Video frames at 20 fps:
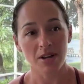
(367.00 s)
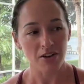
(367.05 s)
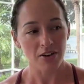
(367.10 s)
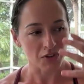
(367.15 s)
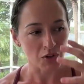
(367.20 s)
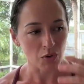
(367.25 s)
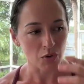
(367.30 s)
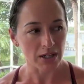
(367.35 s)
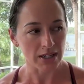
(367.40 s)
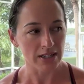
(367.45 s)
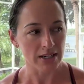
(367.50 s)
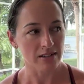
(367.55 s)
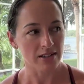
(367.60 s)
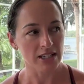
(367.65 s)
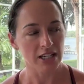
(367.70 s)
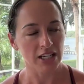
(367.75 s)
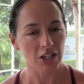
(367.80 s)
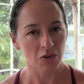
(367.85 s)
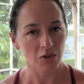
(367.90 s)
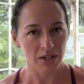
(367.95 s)
if you are
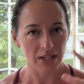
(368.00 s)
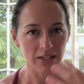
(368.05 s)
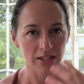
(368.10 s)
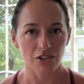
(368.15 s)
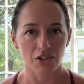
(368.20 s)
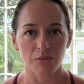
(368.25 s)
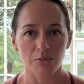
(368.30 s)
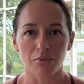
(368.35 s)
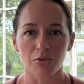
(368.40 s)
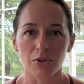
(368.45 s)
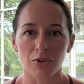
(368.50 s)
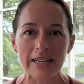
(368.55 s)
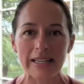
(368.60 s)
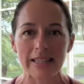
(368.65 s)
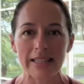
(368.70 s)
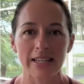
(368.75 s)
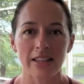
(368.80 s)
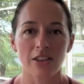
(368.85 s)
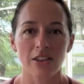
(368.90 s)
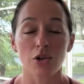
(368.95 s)
continuing to
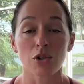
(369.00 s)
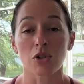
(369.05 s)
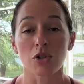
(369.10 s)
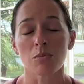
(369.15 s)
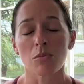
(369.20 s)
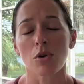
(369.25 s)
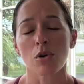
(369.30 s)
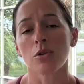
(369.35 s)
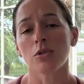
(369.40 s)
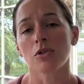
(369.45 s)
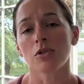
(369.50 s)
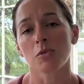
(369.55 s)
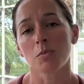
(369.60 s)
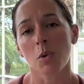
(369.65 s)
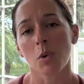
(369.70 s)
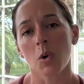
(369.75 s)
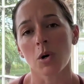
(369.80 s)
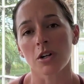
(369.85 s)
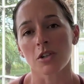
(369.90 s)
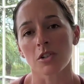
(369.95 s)
breathe in those mold
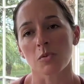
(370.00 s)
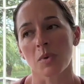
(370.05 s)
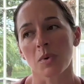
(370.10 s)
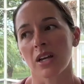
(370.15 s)
spores,